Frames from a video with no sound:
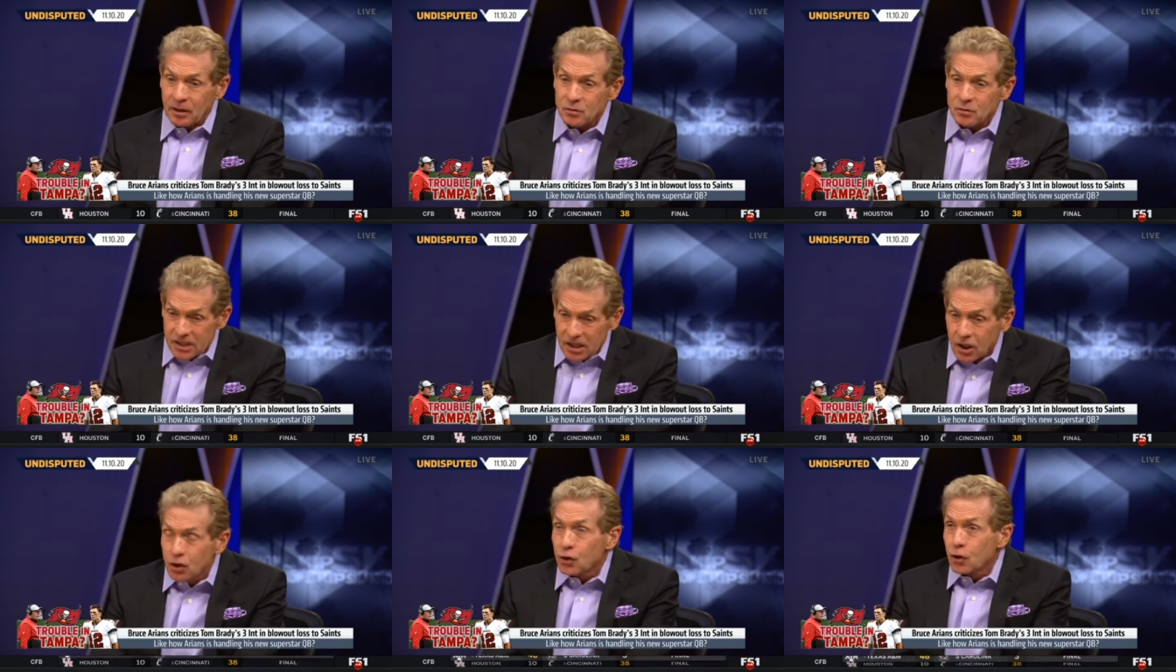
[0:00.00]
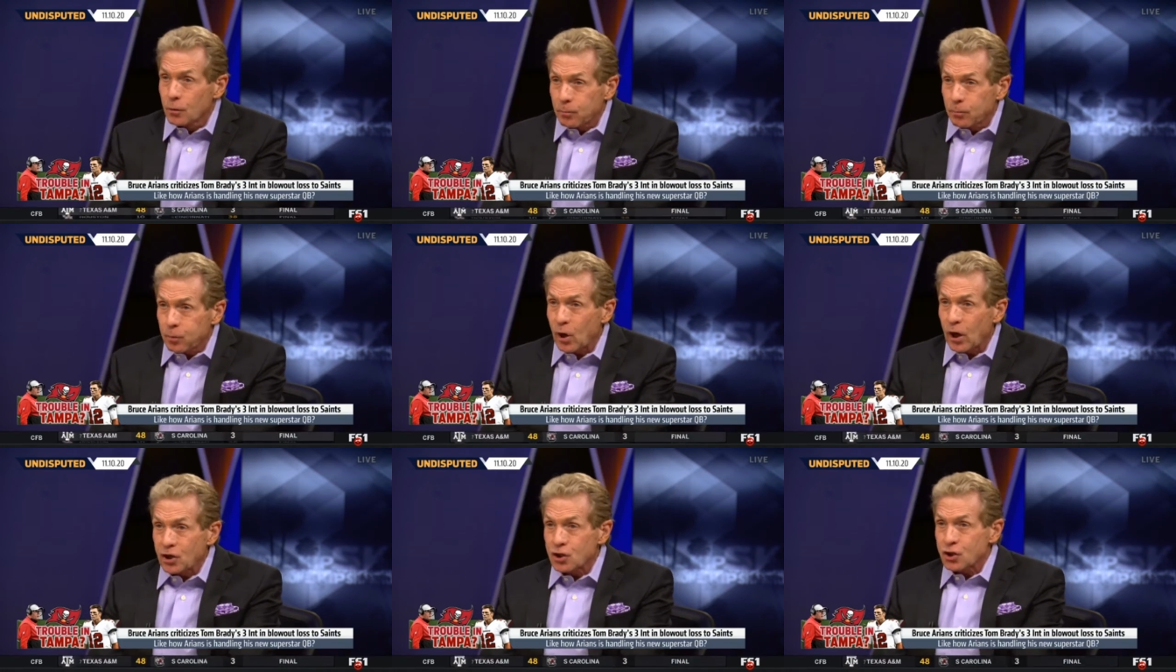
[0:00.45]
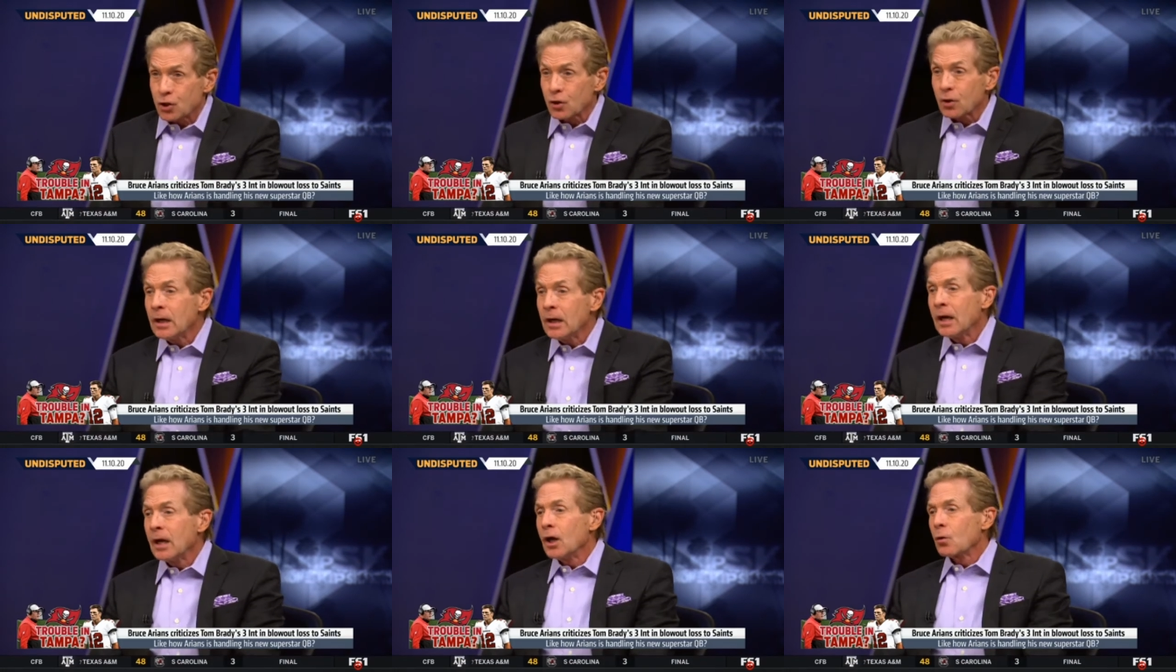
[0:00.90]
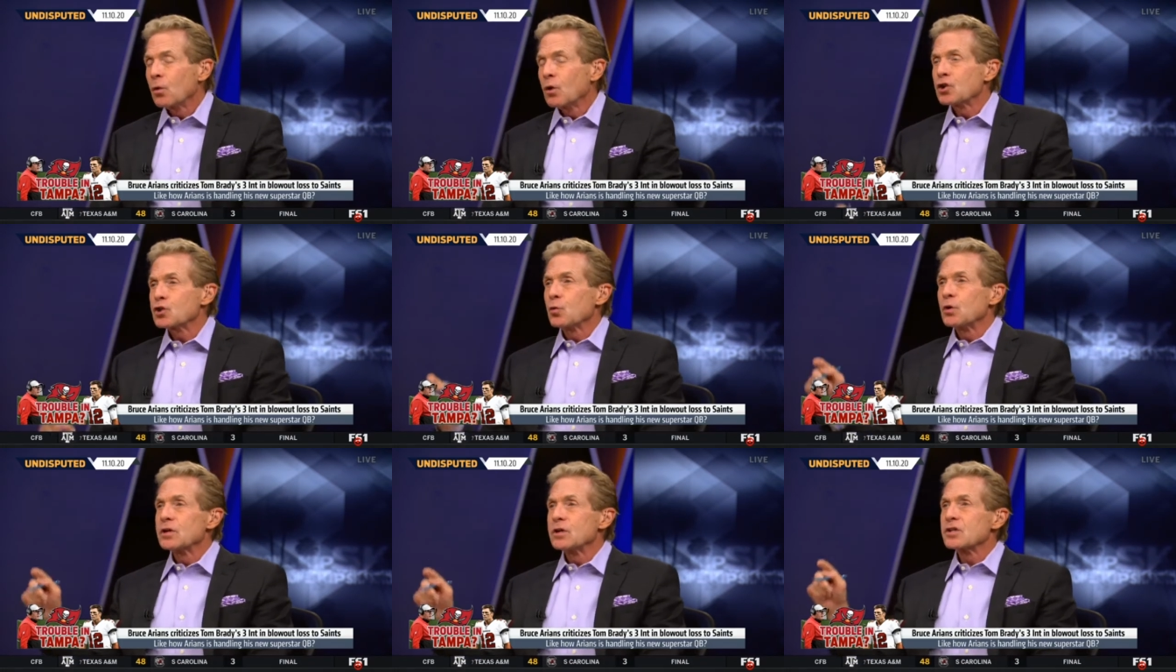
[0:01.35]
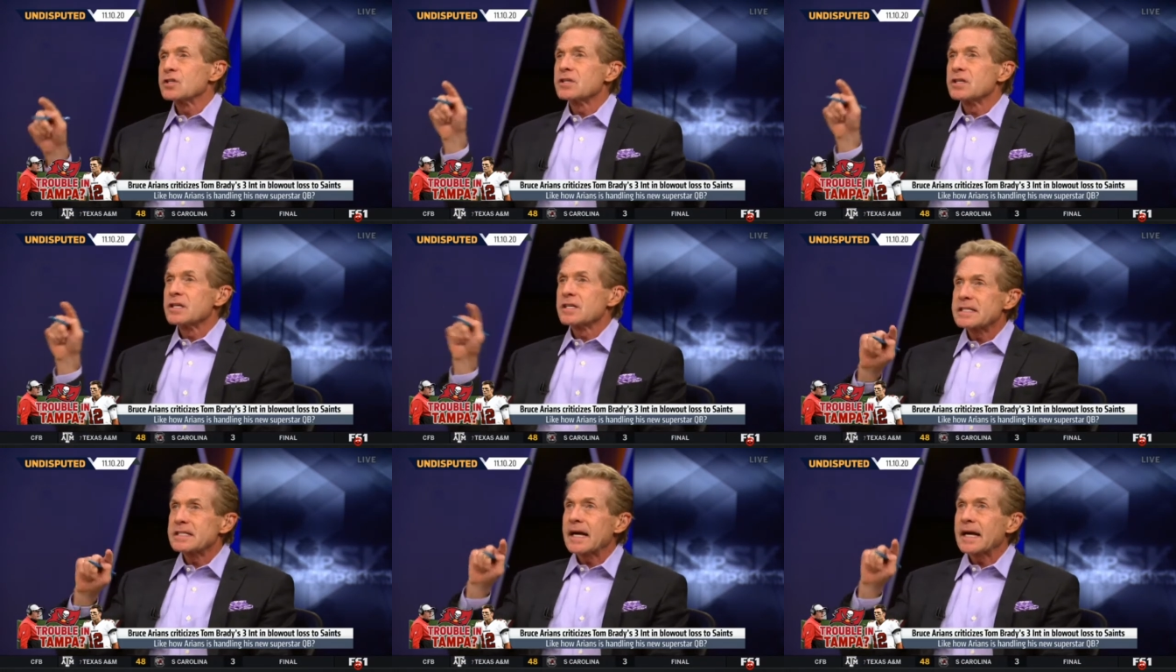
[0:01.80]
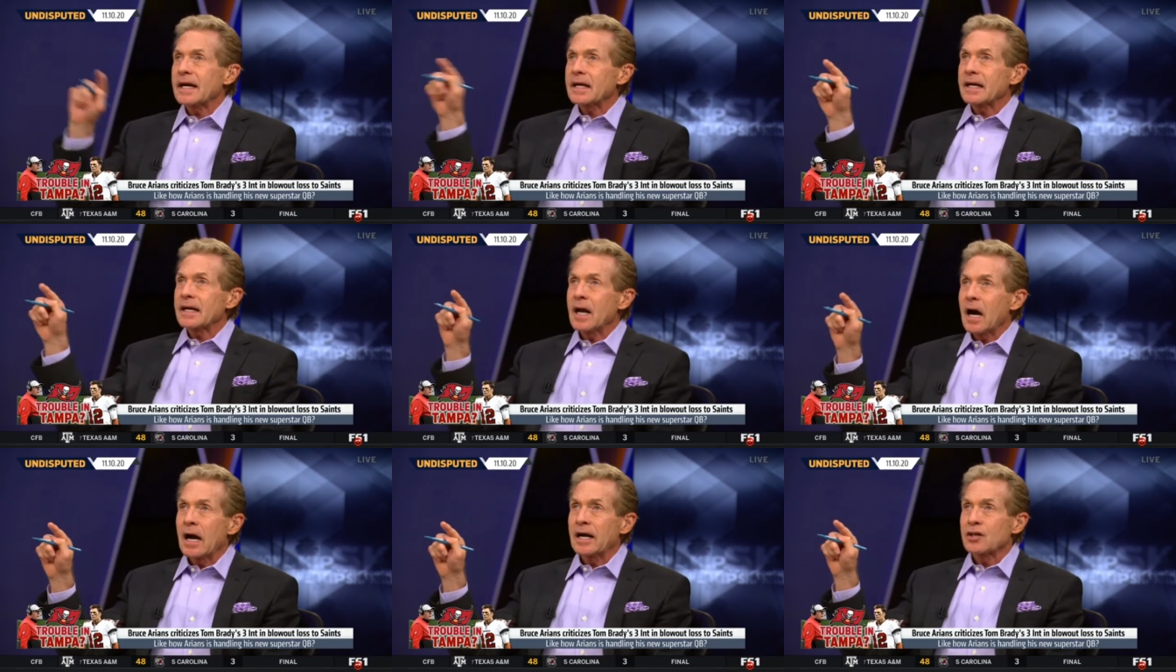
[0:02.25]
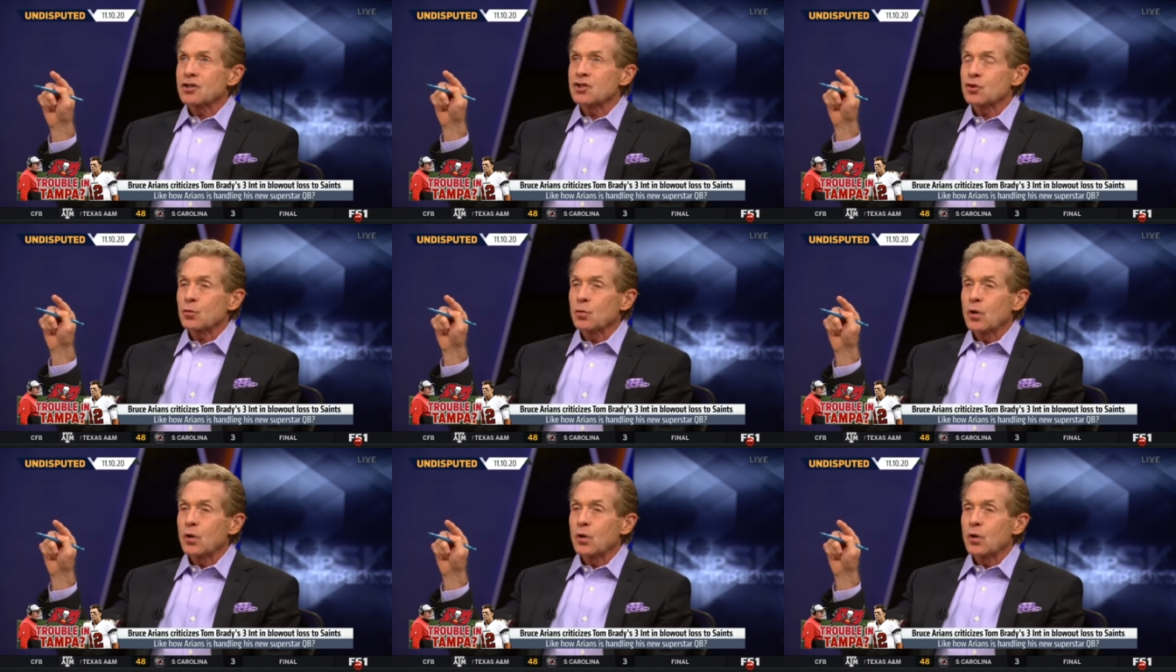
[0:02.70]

He was under pressure, yes. which was the second highest